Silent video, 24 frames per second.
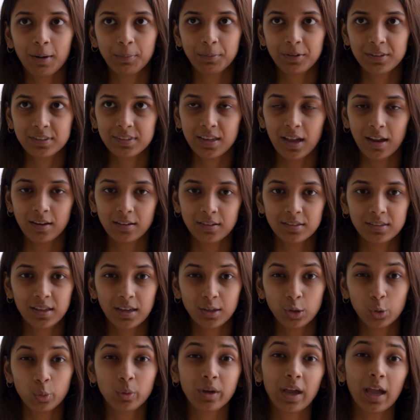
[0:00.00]
up to standards
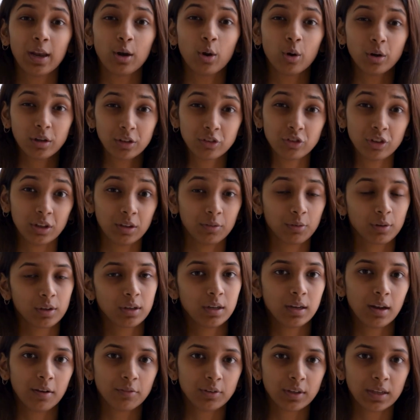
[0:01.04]
that you cannot achieve on
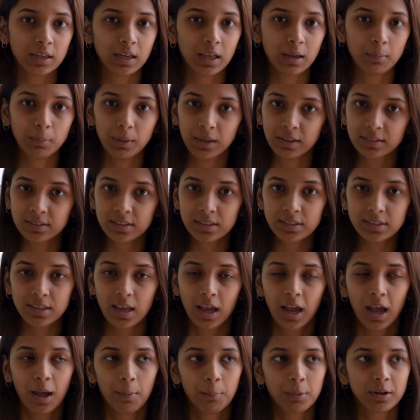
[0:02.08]
an everyday basis,
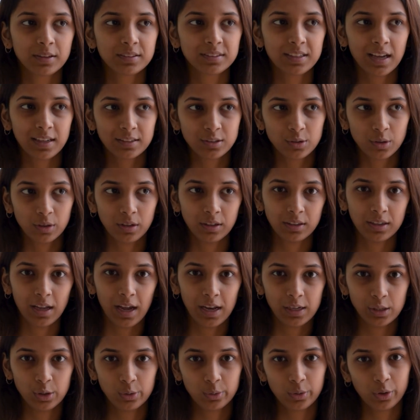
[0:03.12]
because that's going to
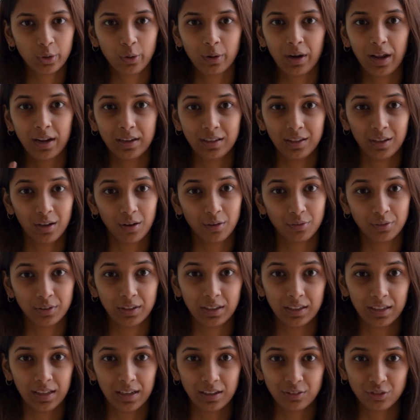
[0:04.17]
dilute your idea of
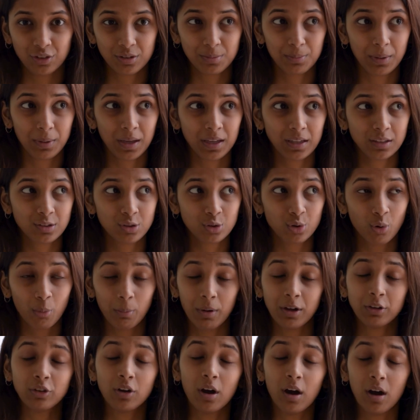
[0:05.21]
reading and just make it so
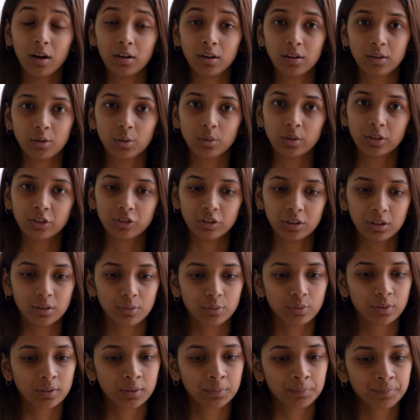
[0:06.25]
much harder to achieve.
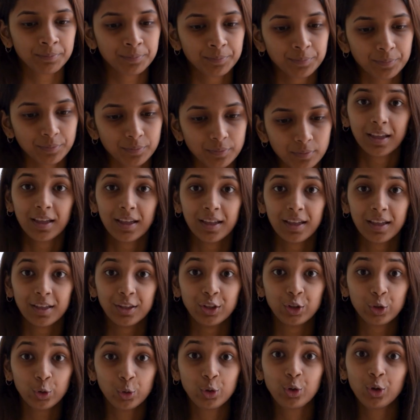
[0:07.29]

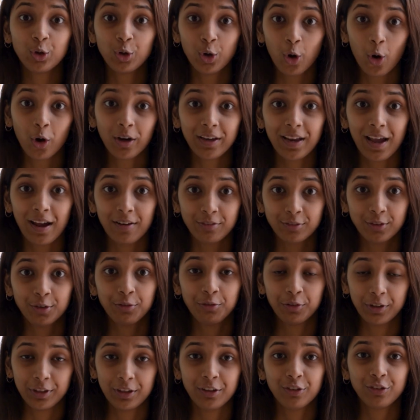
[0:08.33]
You do not have to
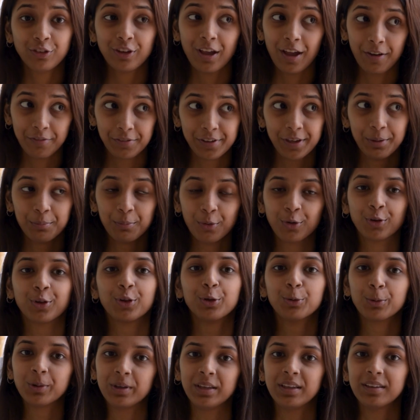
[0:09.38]
finish every book
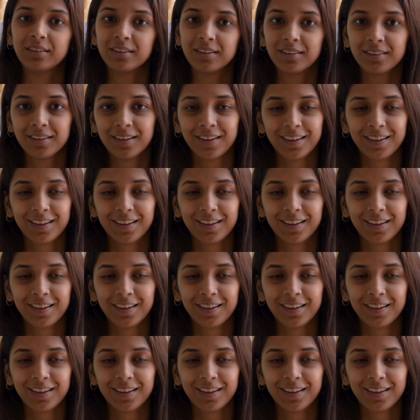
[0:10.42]
you read.